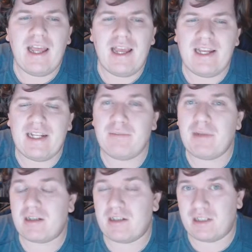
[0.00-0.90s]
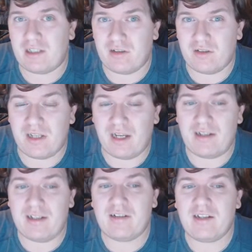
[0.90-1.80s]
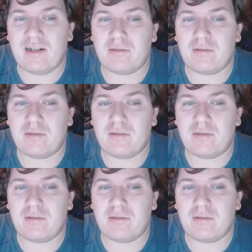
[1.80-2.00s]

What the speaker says: And I'm not going to use that. Instead,